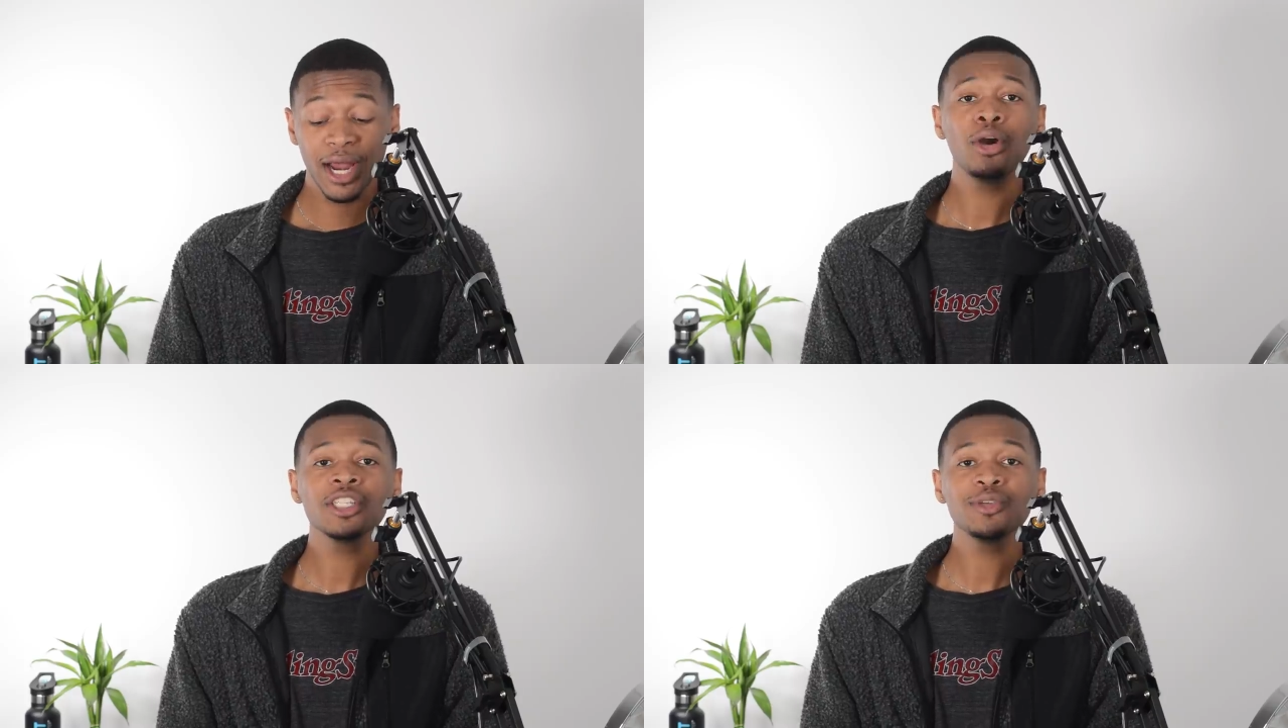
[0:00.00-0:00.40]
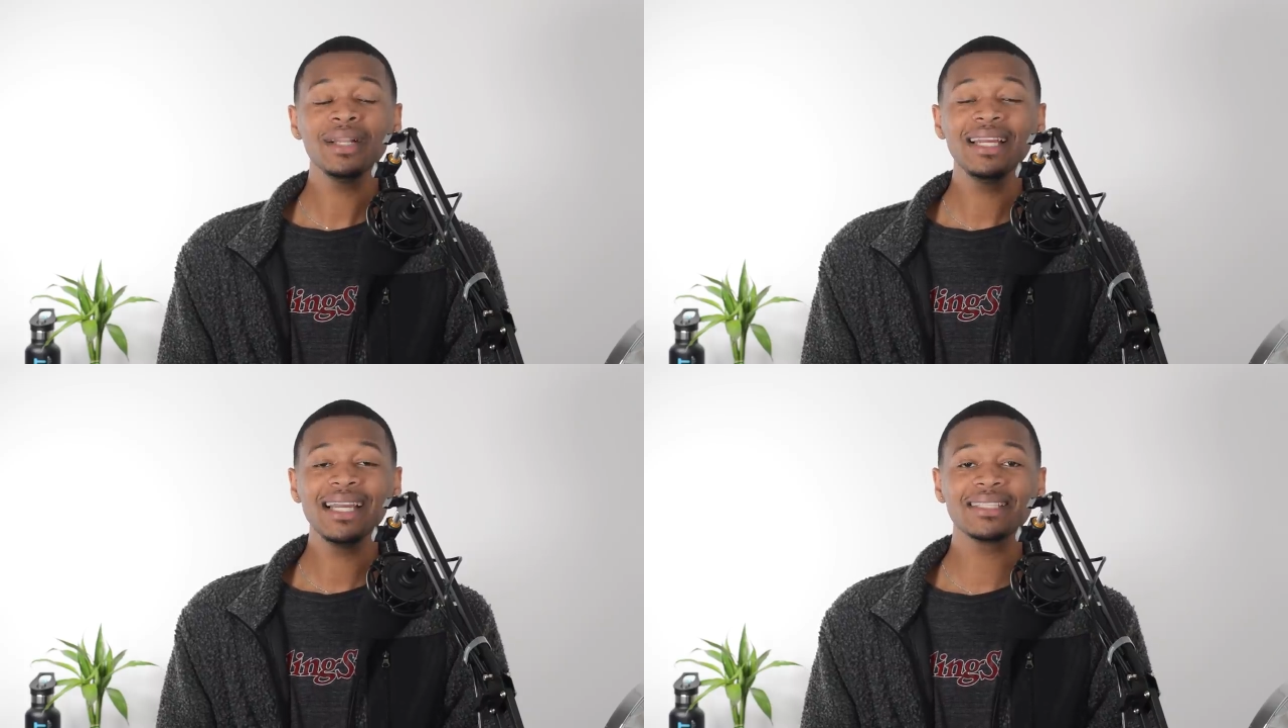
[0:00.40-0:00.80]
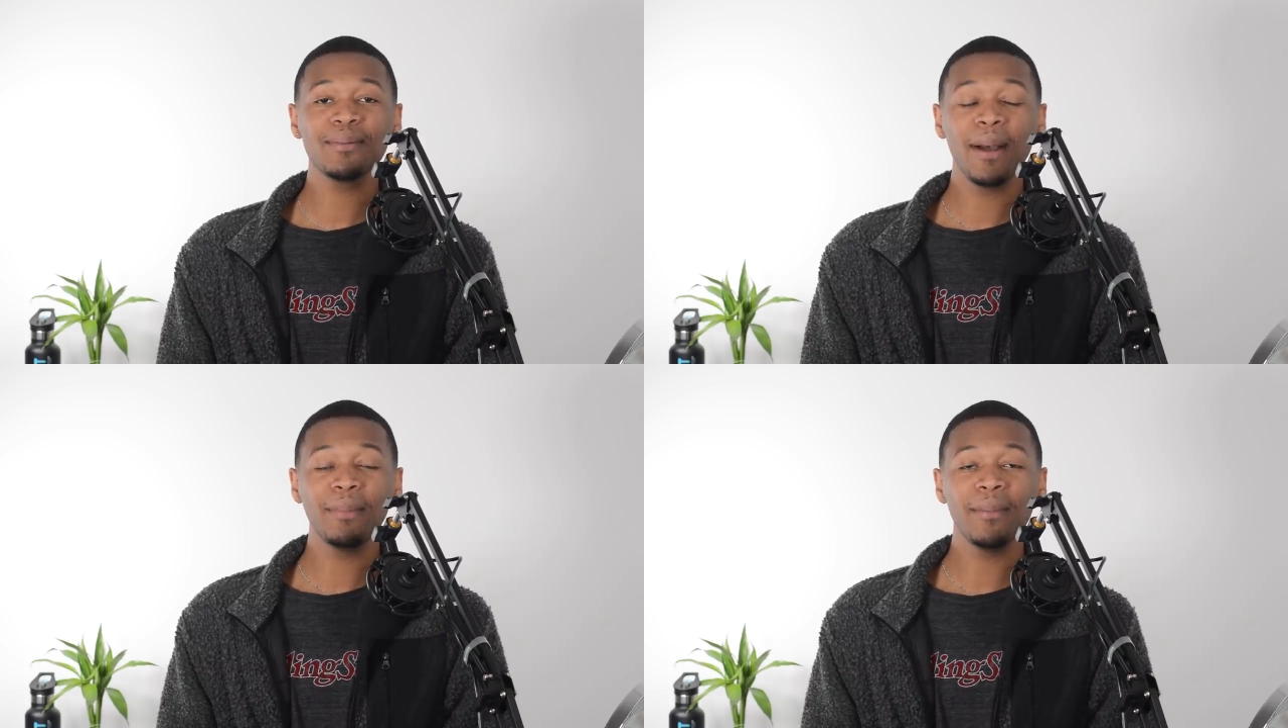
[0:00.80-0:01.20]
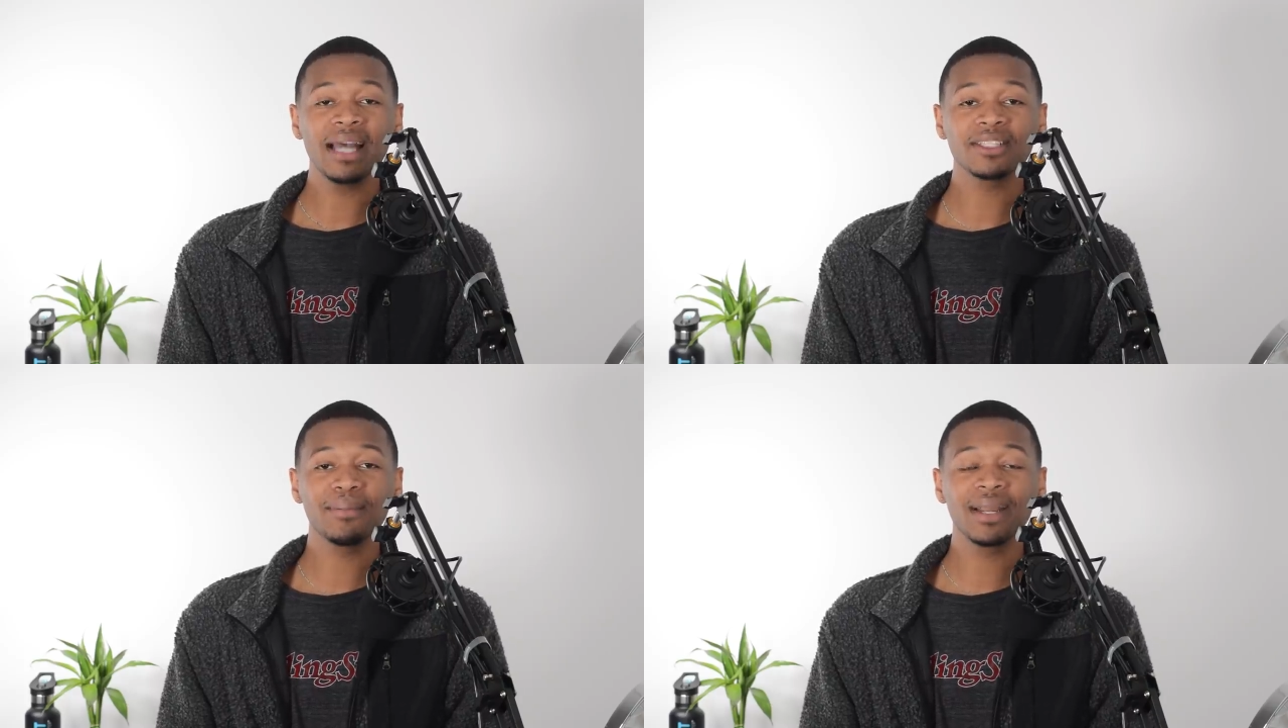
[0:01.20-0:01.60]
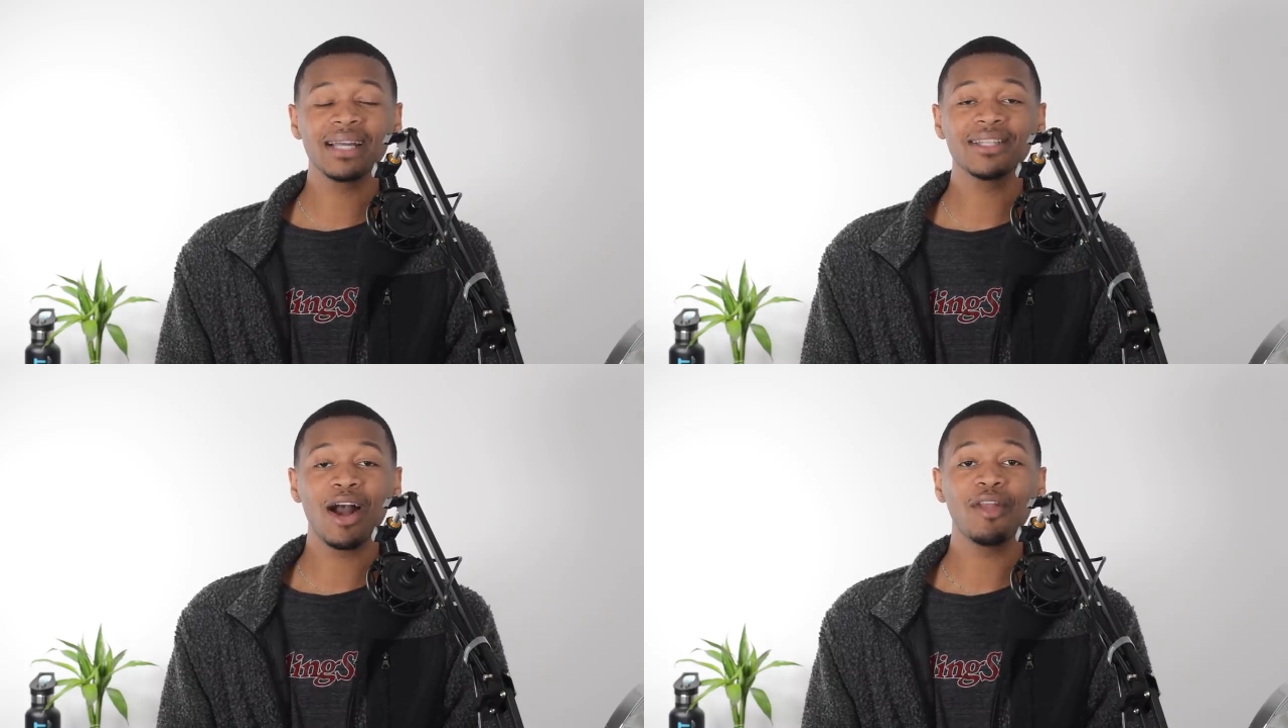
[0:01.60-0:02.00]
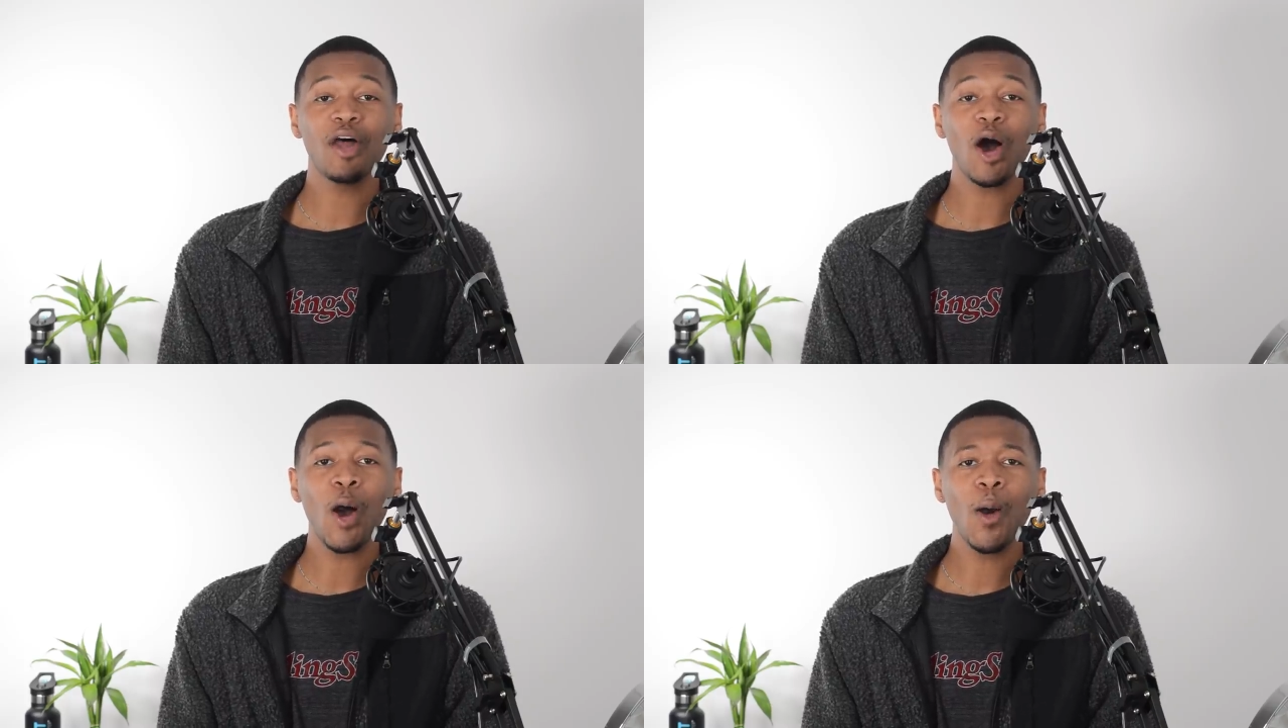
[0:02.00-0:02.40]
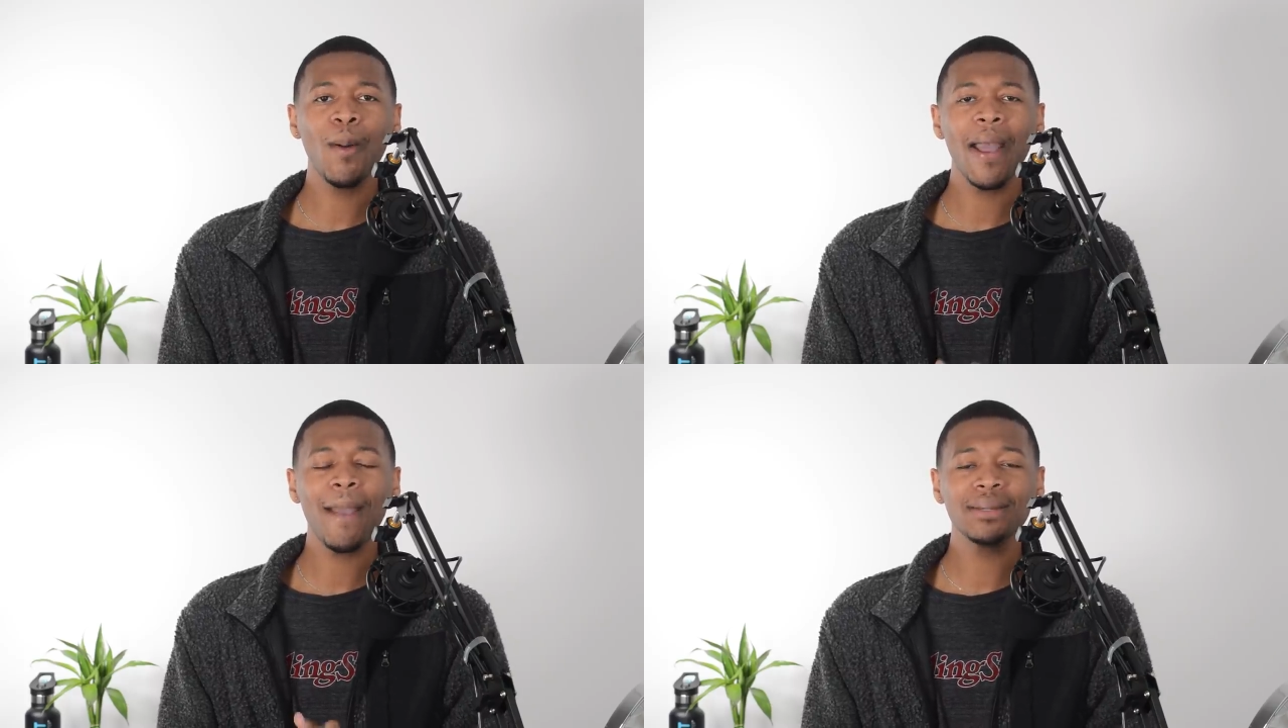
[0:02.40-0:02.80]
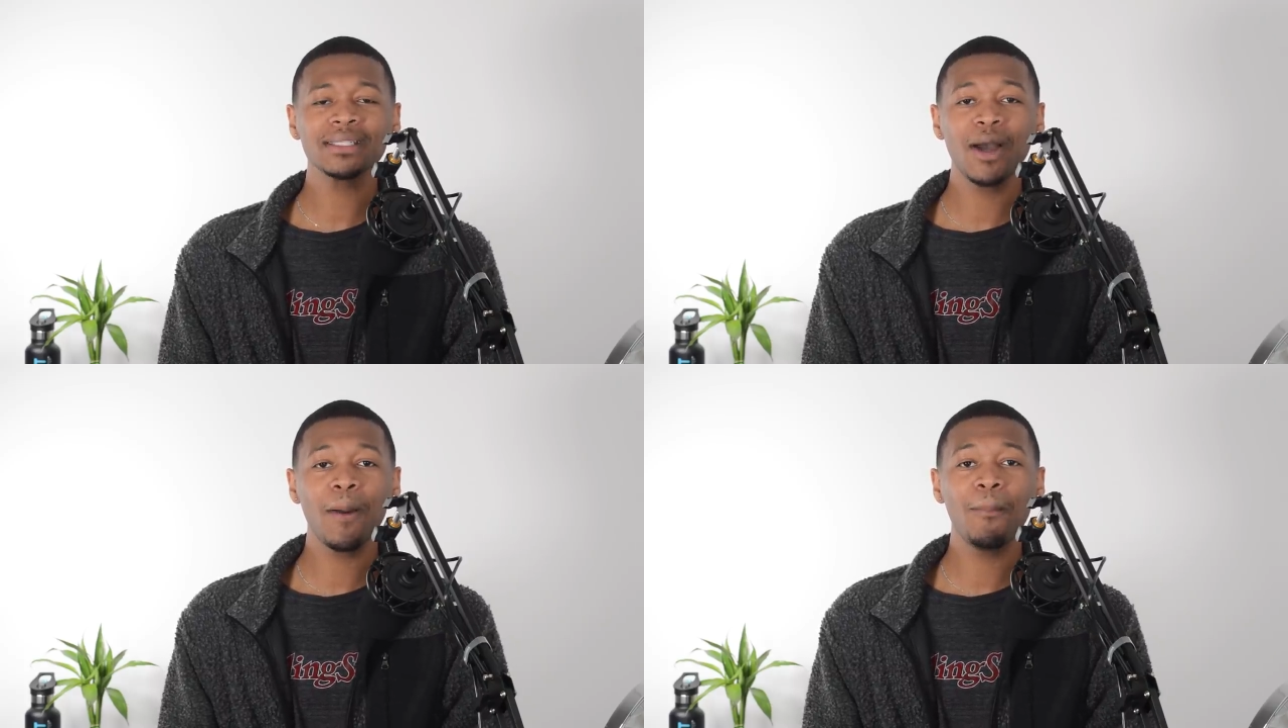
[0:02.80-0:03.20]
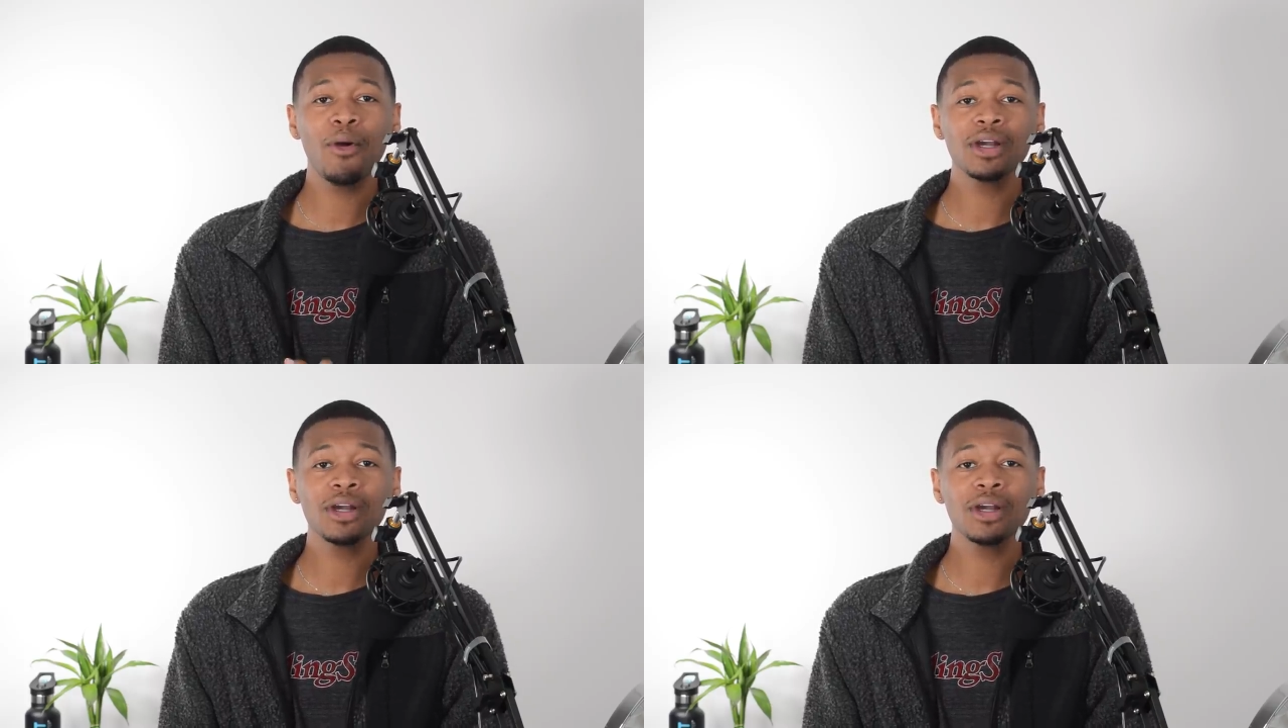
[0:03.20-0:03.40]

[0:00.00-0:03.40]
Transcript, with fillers: Porsha really is the puppet master because, y'all, the whole episode,